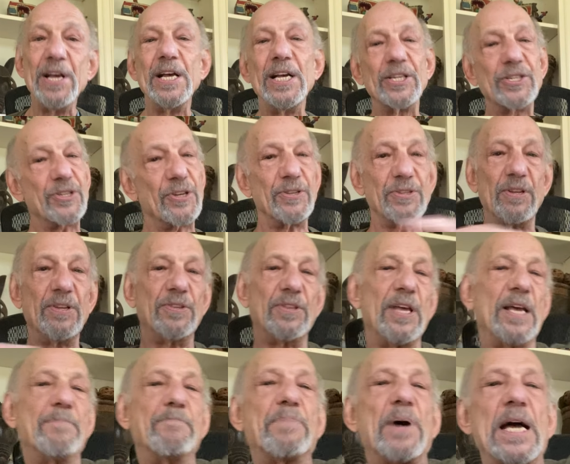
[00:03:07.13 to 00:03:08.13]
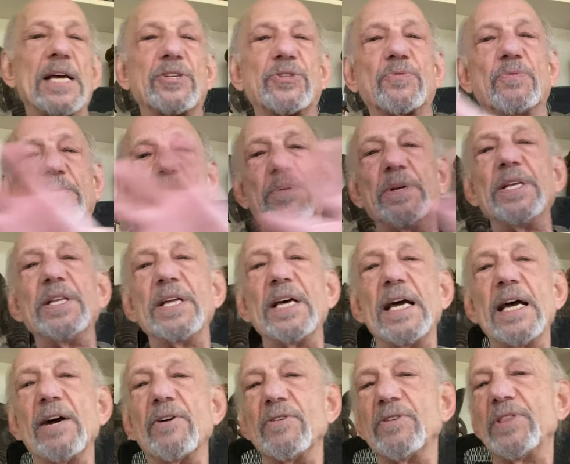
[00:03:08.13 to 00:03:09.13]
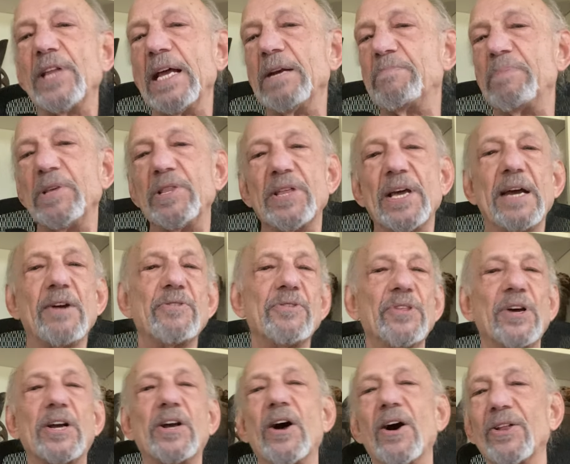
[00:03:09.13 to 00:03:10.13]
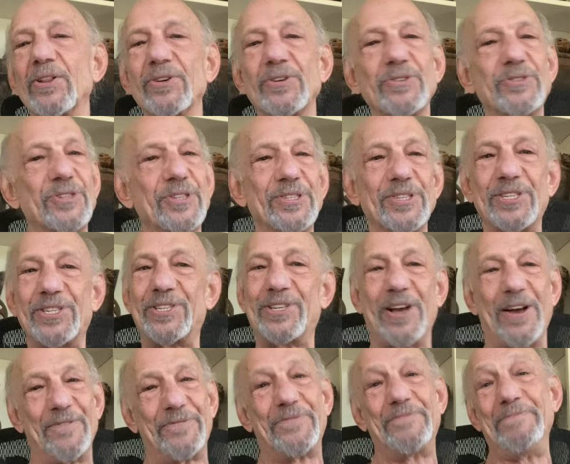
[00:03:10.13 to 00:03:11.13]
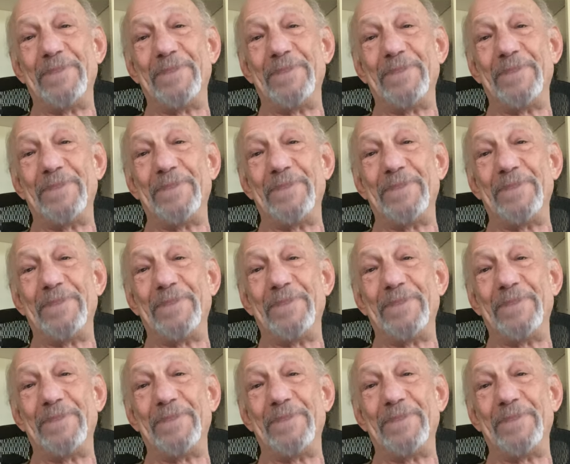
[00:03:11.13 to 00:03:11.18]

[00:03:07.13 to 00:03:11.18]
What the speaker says: So their bikes would be there, and they'd be there in the colors and stuff.